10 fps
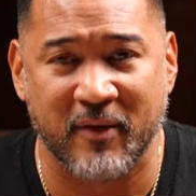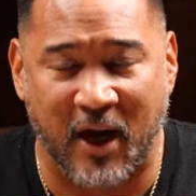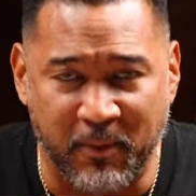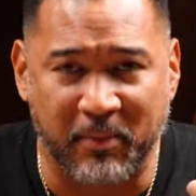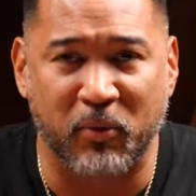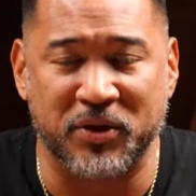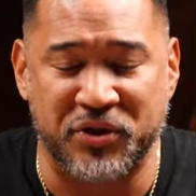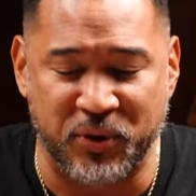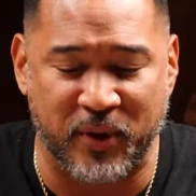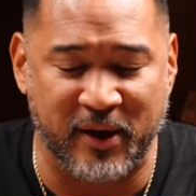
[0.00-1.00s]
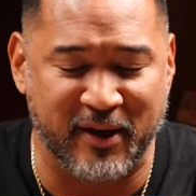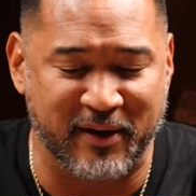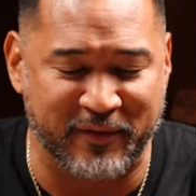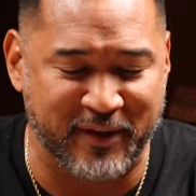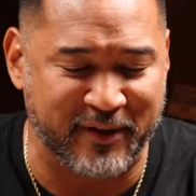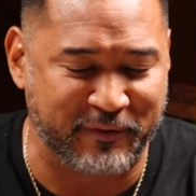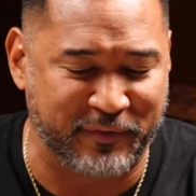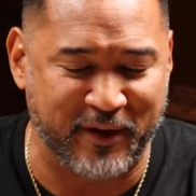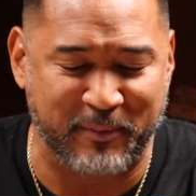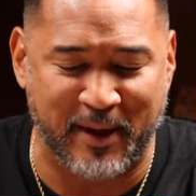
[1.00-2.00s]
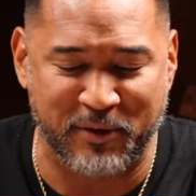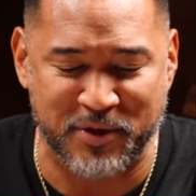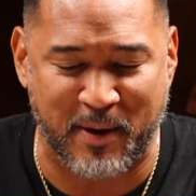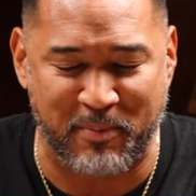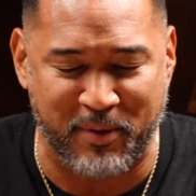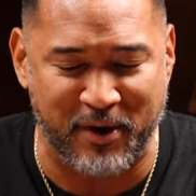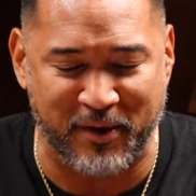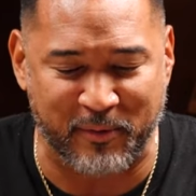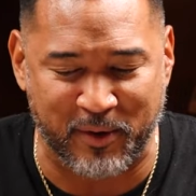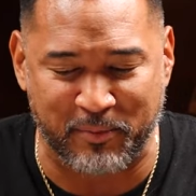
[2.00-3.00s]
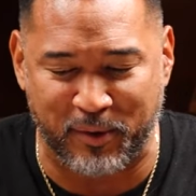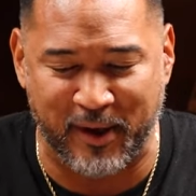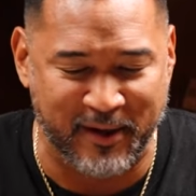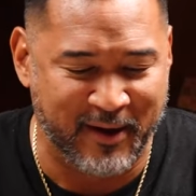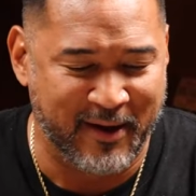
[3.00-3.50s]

I remember one story here of uh, a friend of mine who was my partner at one point,